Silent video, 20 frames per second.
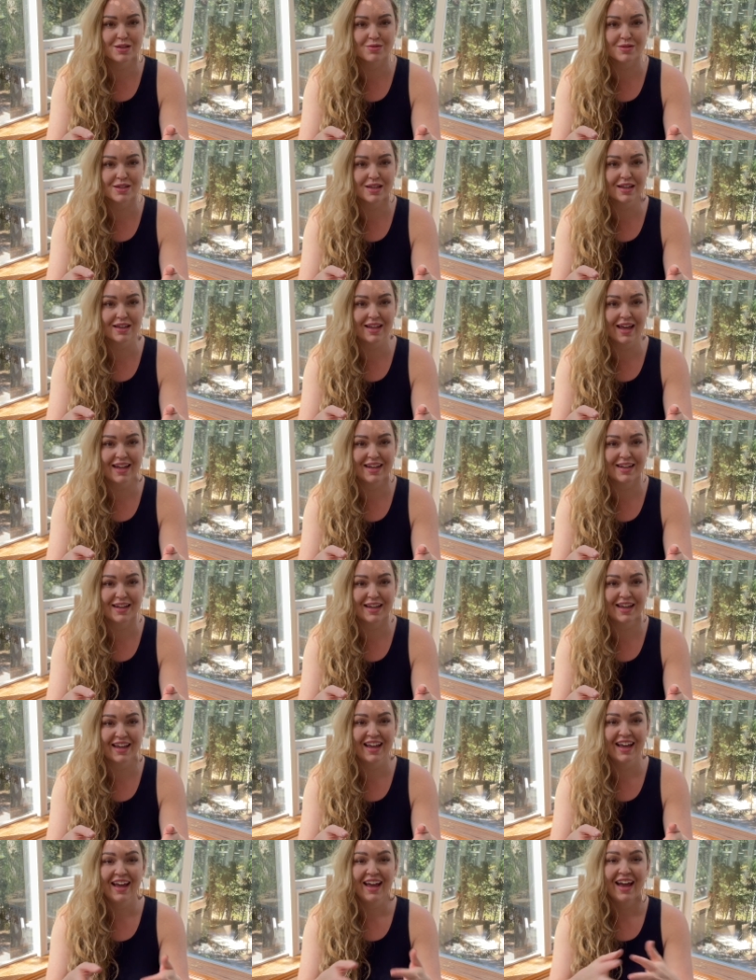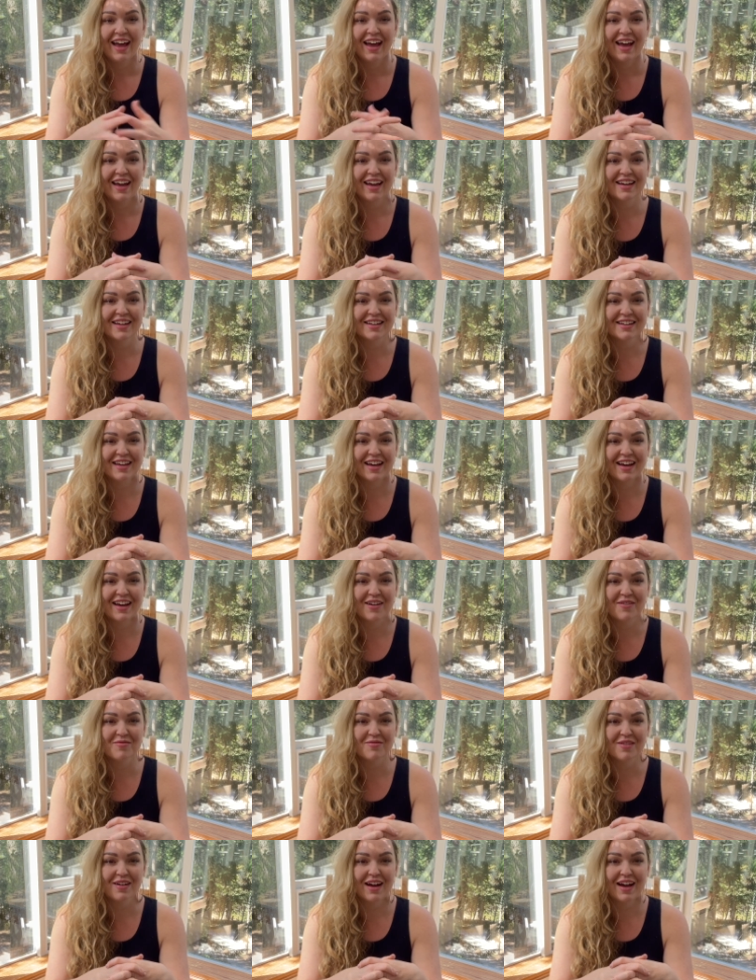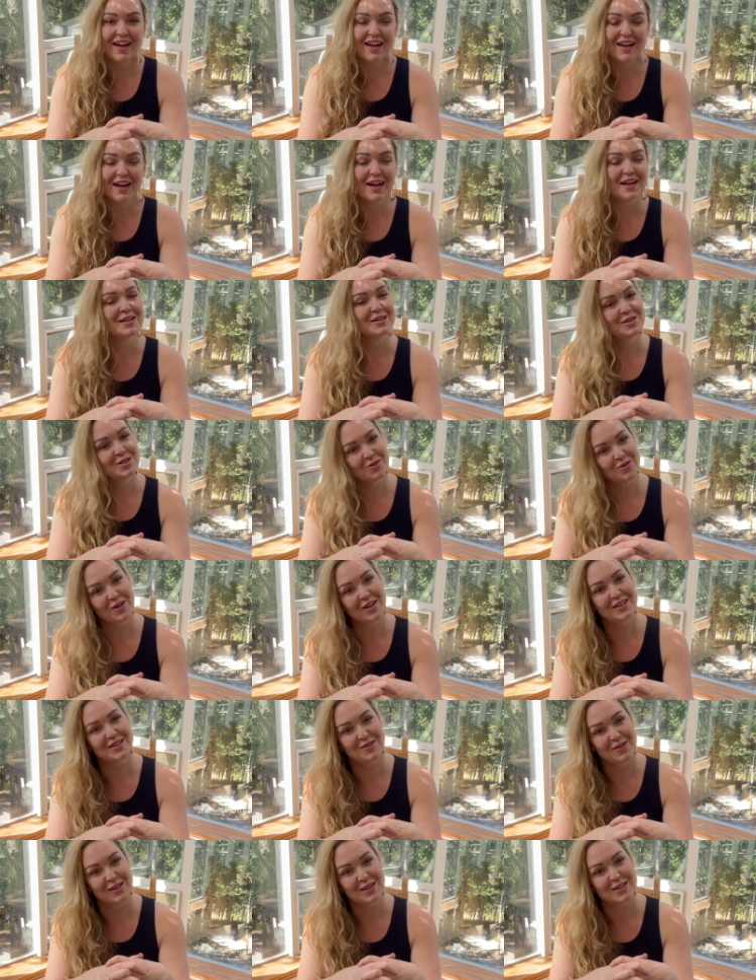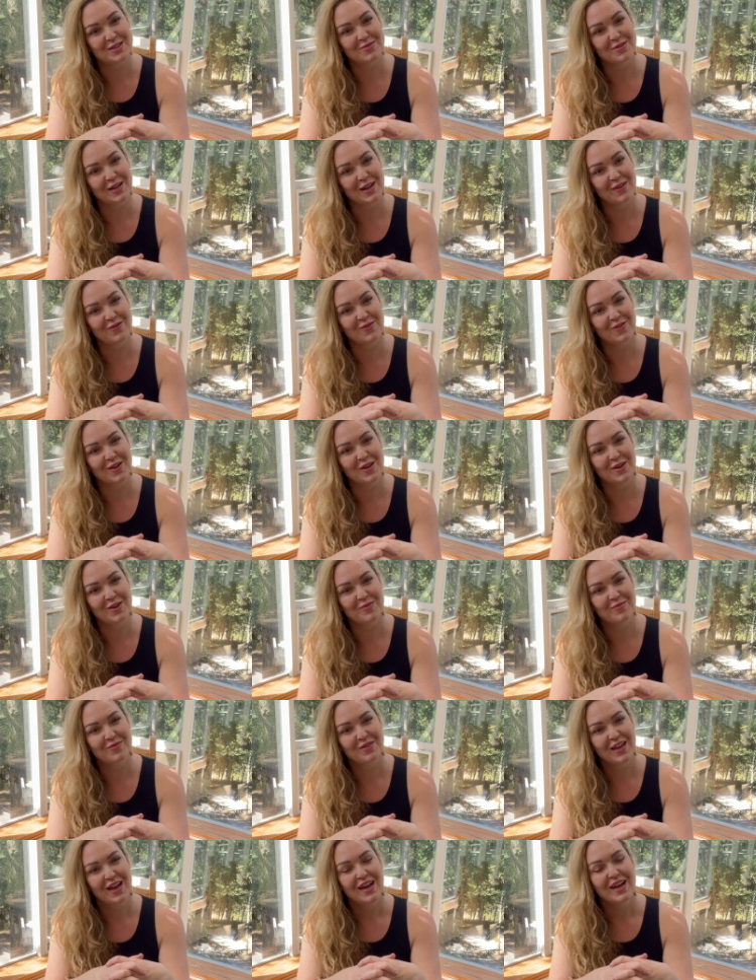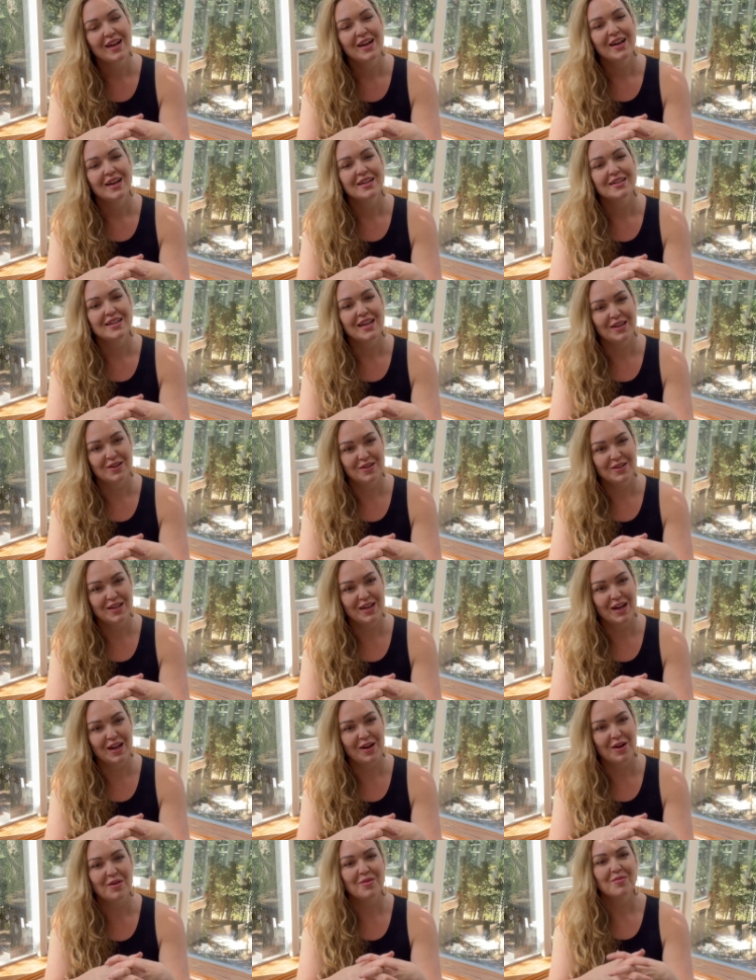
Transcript: was enlightening. And um, I, I enjoyed doing this reading for you. Take good care.